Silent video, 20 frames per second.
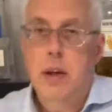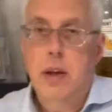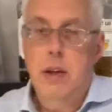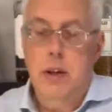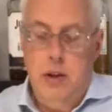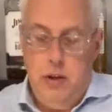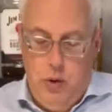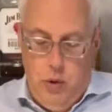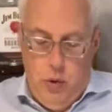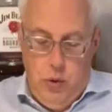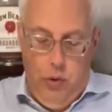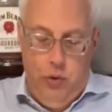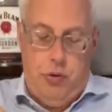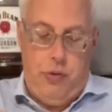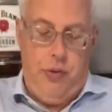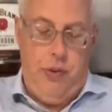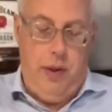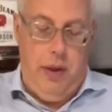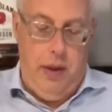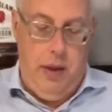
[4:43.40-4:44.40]
use
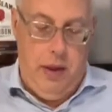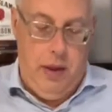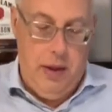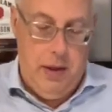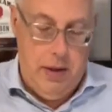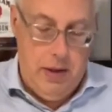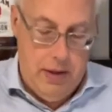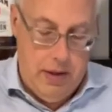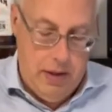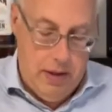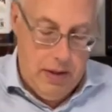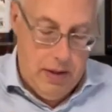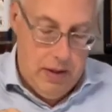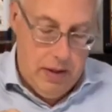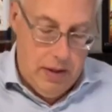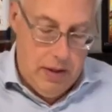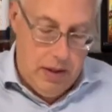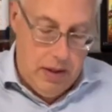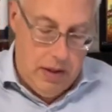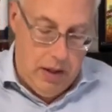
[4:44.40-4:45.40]

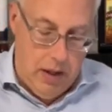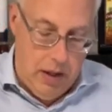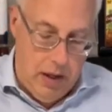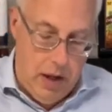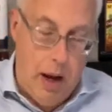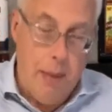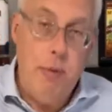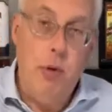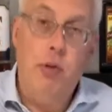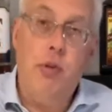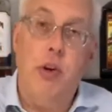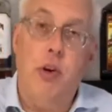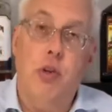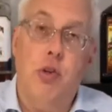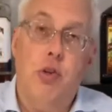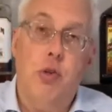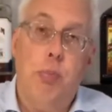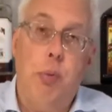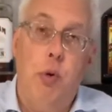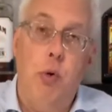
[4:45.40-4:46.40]
I'm using a
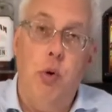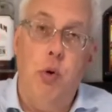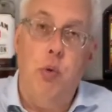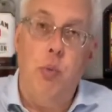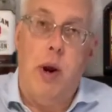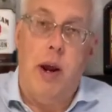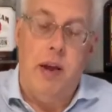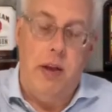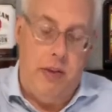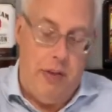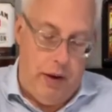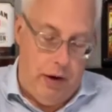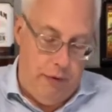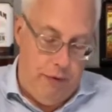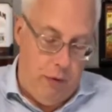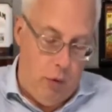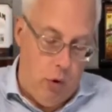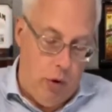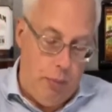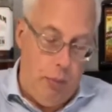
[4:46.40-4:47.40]
spoon rather than a
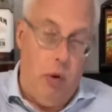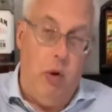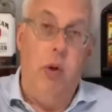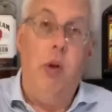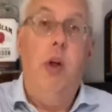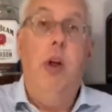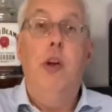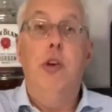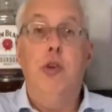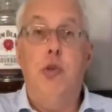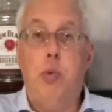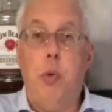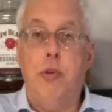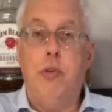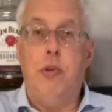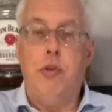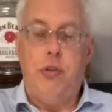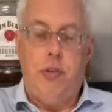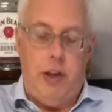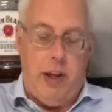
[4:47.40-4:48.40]
formal swizzle
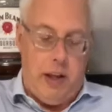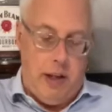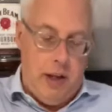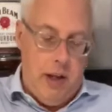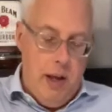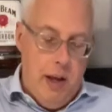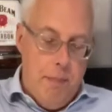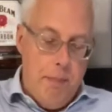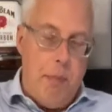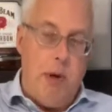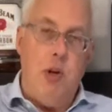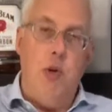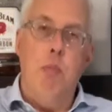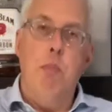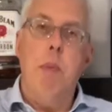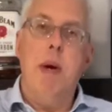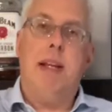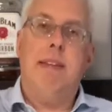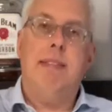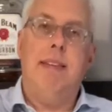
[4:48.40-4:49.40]
stick, but you
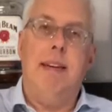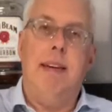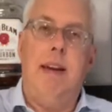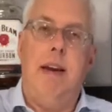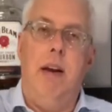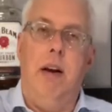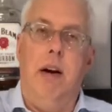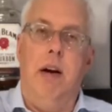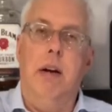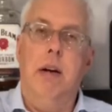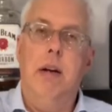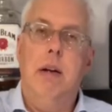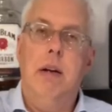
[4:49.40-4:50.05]
mix it here.